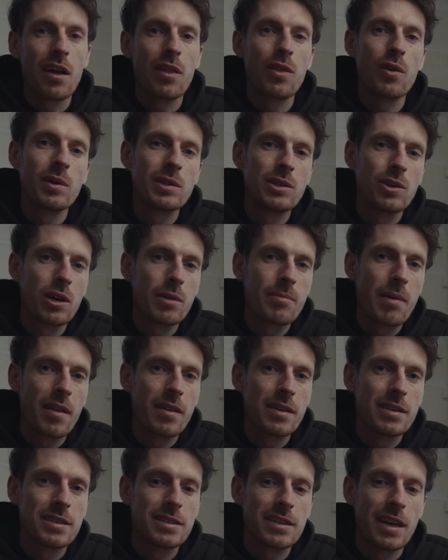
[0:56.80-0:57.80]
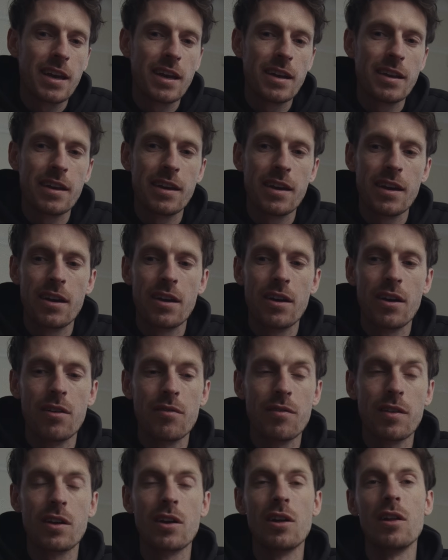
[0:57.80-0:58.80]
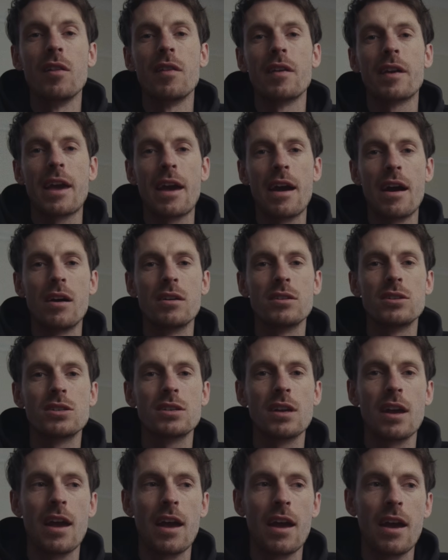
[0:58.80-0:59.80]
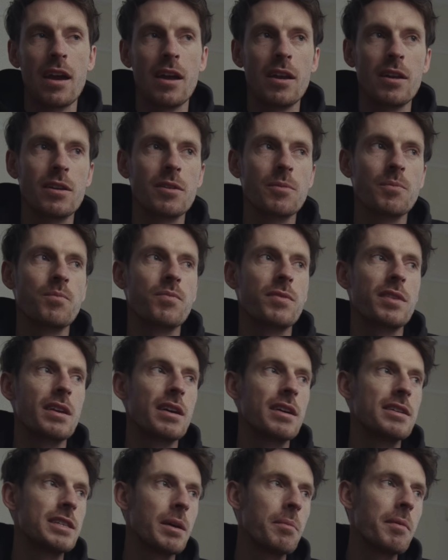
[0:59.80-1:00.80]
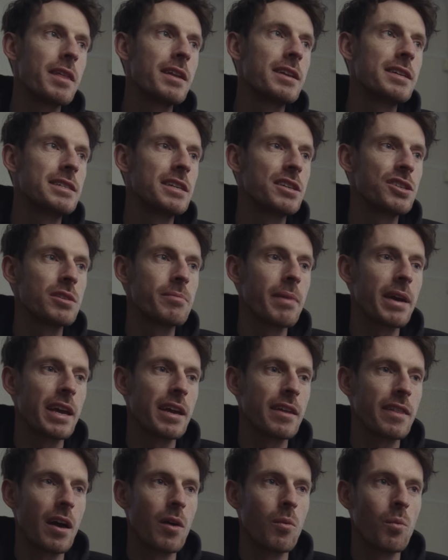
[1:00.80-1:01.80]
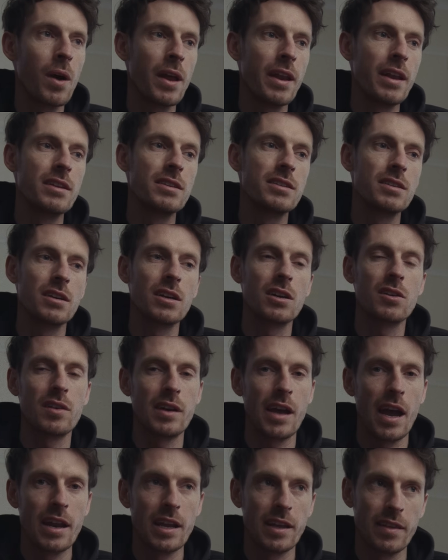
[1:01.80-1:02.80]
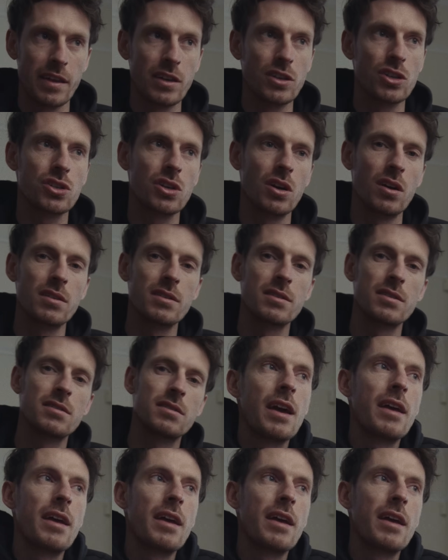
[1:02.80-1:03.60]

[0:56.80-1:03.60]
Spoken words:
I thought we'd talk about this scene here of the girl on the couch and some of the decision making that went into creating these shots.